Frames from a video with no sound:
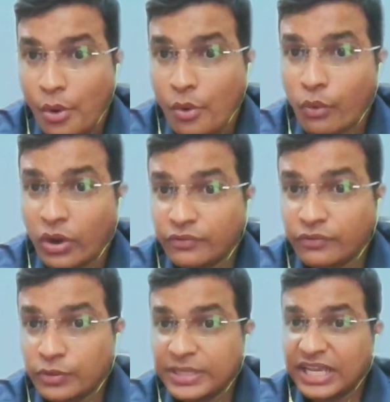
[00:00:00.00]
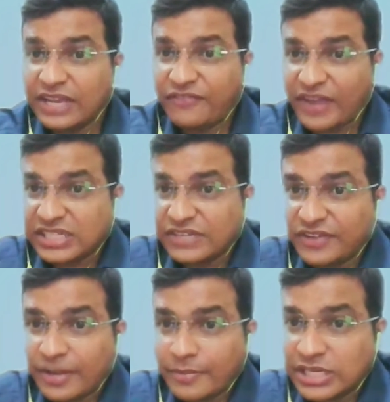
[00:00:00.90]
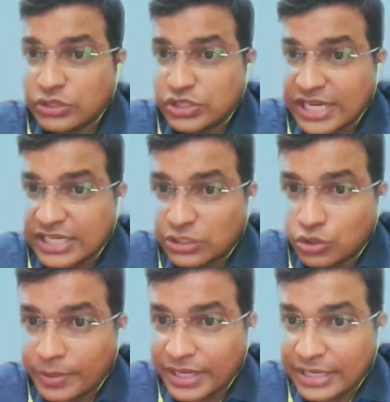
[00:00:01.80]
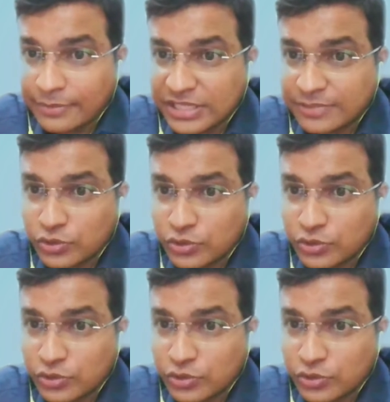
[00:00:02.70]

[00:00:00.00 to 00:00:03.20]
What would be the effective remedy to settle domain name disputes in